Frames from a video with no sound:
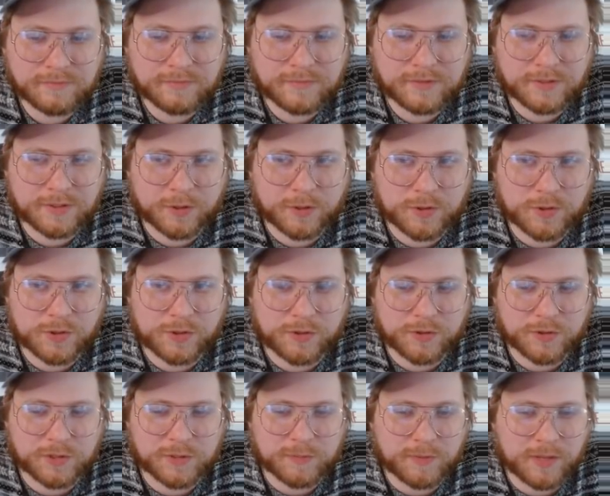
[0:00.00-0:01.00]

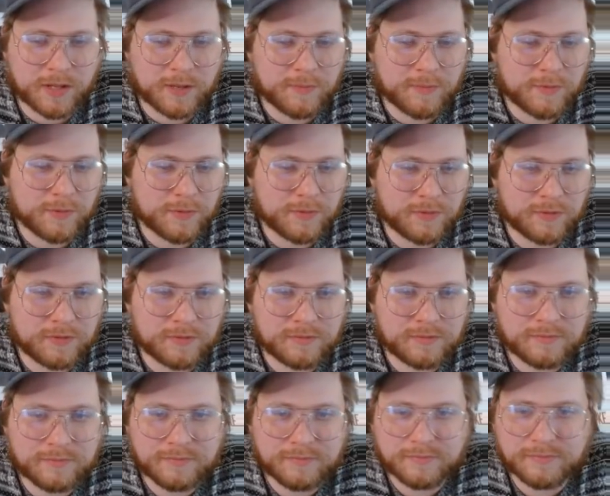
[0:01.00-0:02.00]
Surgical's Blood Moon.
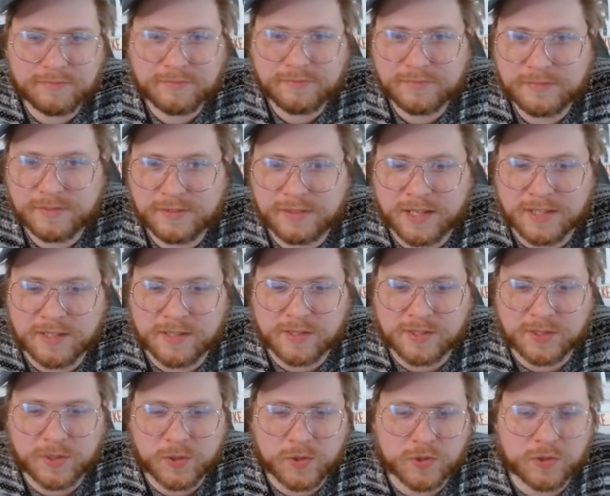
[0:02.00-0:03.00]
Doesn't
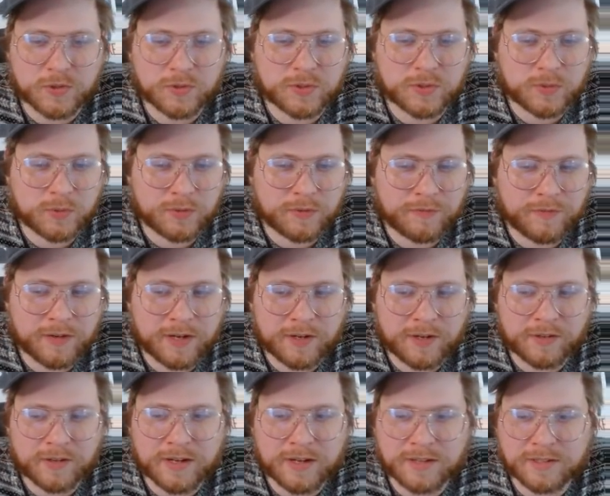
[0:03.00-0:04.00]
Surgical Sword of
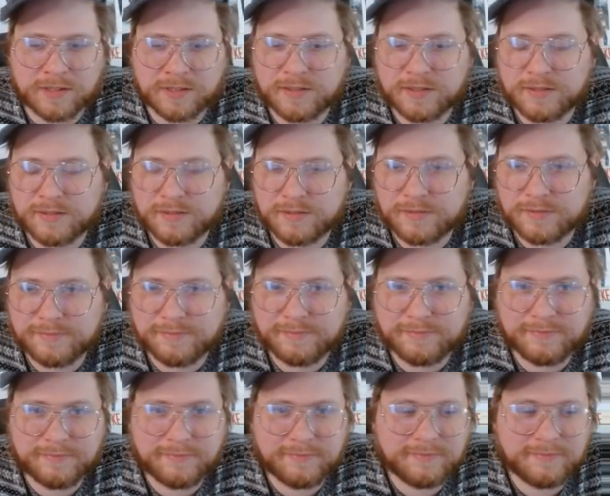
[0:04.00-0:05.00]
Fire Ice.
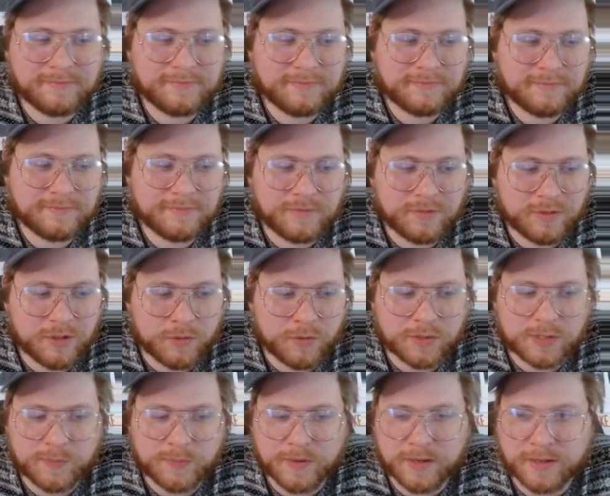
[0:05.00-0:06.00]
No
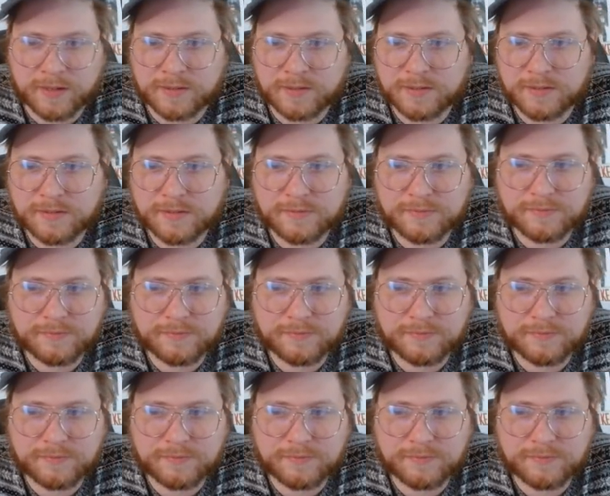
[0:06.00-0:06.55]
respect.